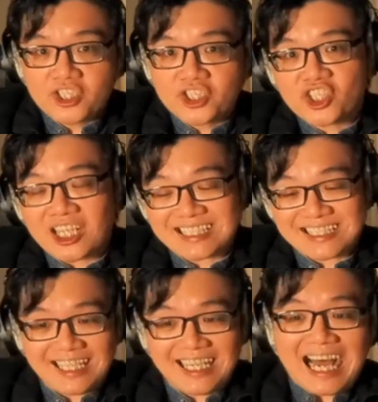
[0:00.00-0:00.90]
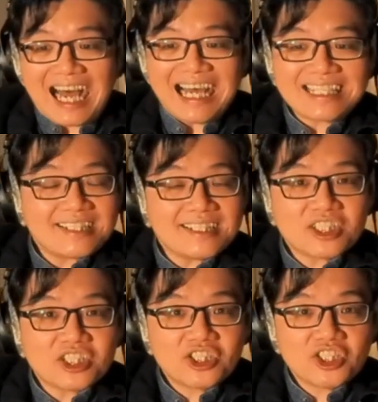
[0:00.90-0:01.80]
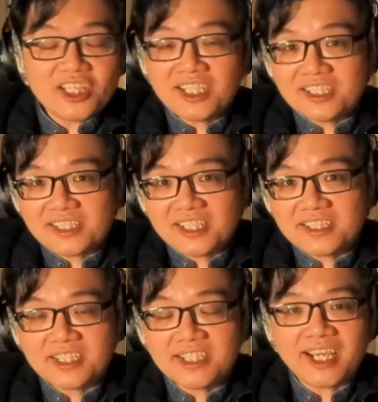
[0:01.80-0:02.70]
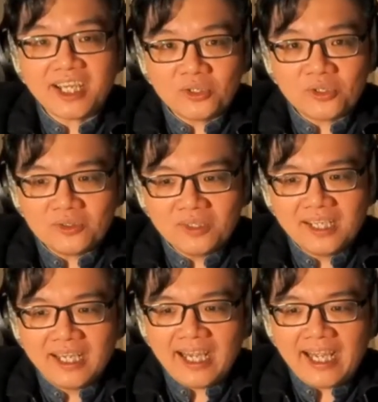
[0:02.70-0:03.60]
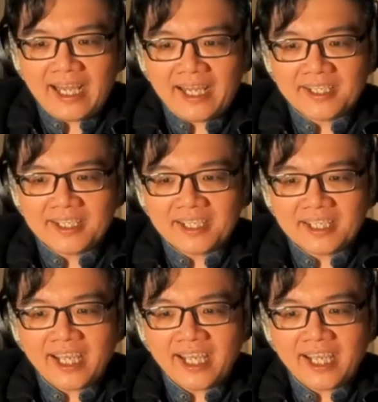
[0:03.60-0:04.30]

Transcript: Shasa Aziz. She is the CEO and uh,